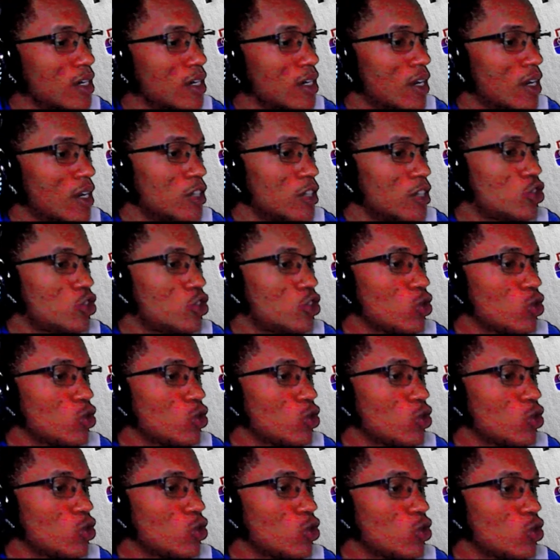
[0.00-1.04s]
So
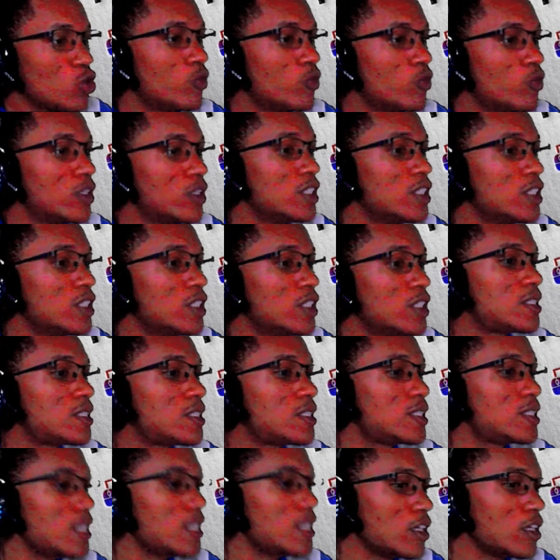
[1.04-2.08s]
the
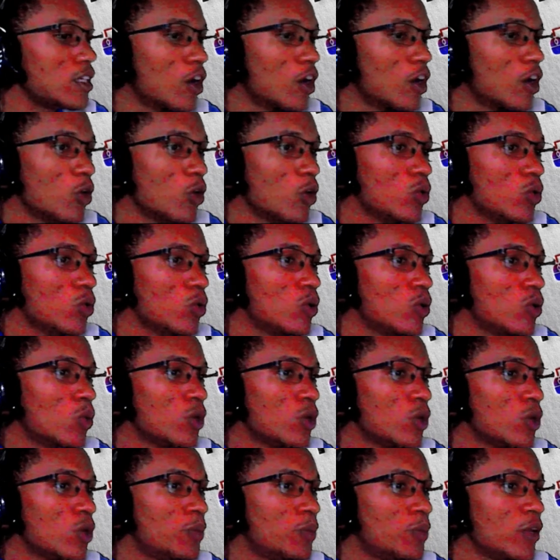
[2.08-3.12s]
C now will
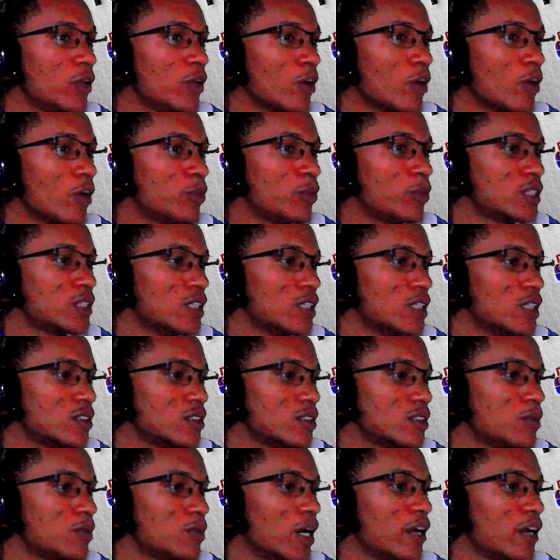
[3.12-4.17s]
be represented
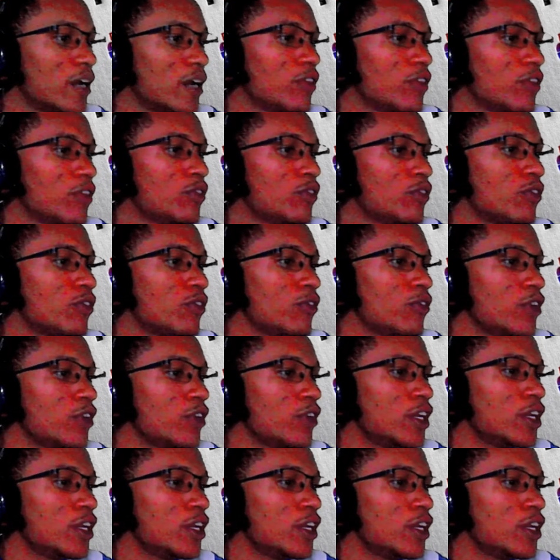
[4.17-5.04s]
by 3